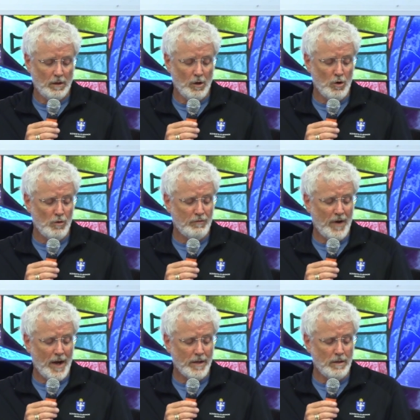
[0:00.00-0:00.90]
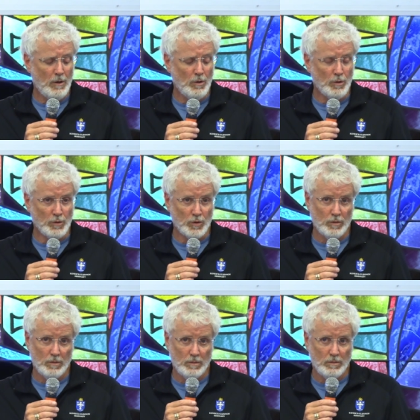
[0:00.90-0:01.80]
Go find
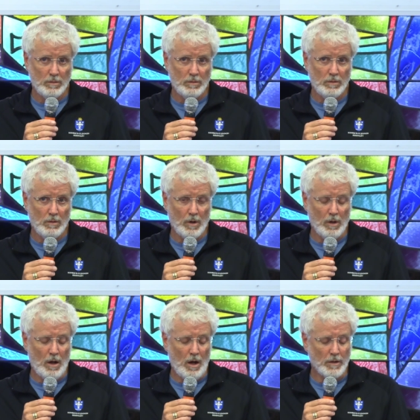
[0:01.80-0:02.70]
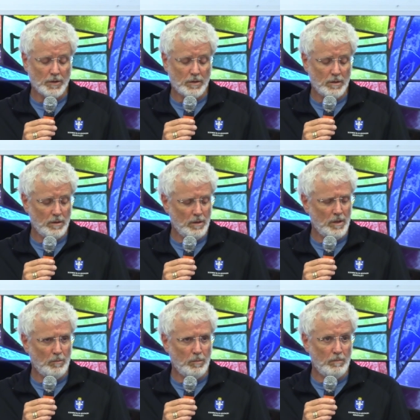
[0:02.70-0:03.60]
those who are lost
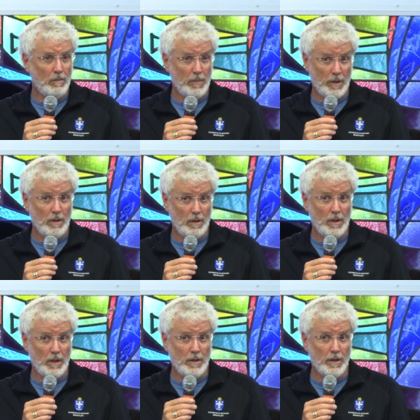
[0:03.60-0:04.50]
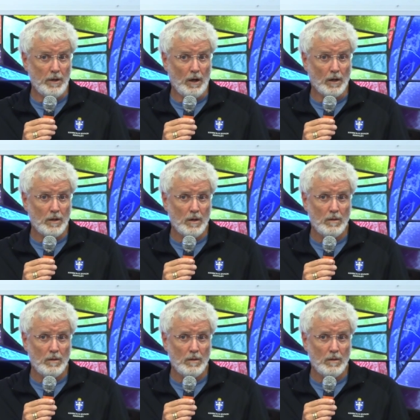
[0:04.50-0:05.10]
in the, in the dark